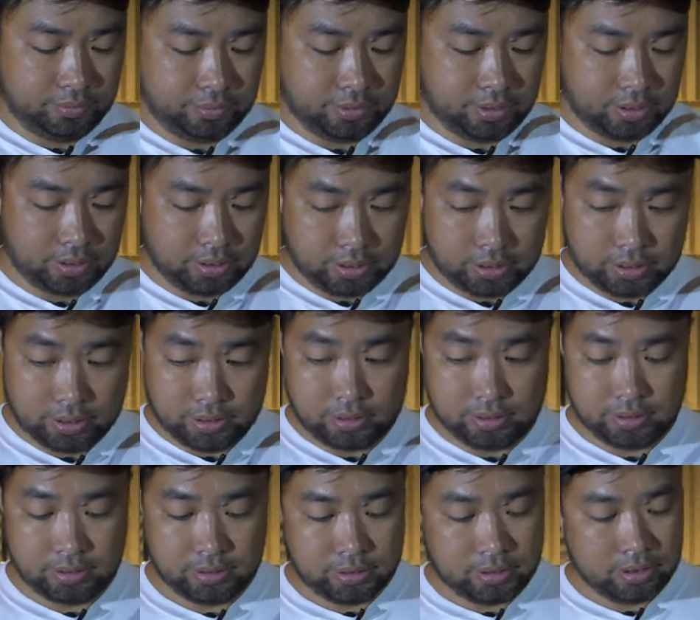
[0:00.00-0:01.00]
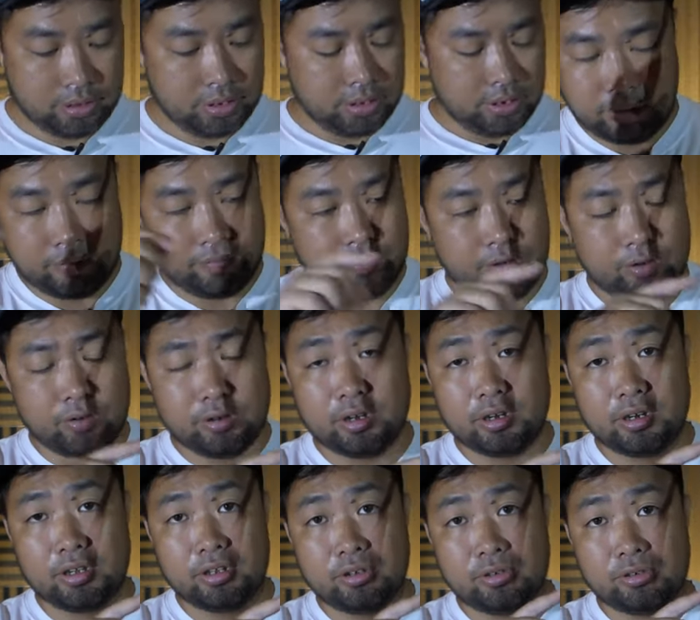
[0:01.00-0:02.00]
okay if you're
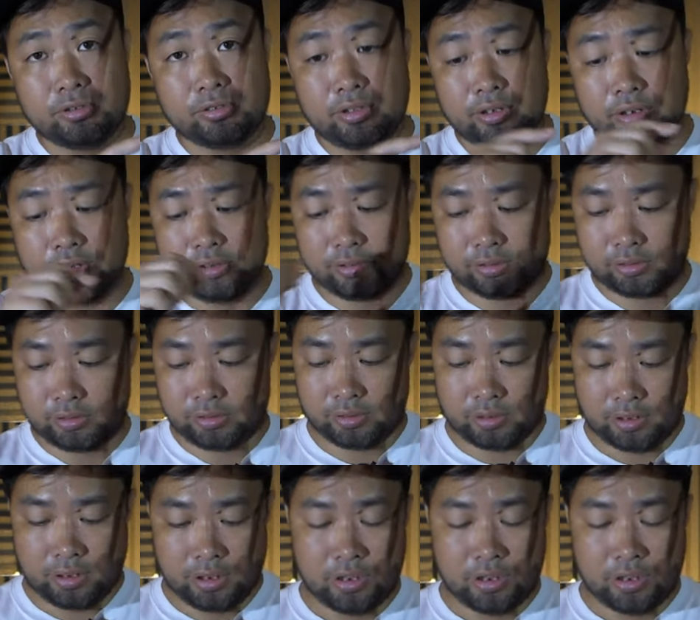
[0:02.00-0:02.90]
gonna use this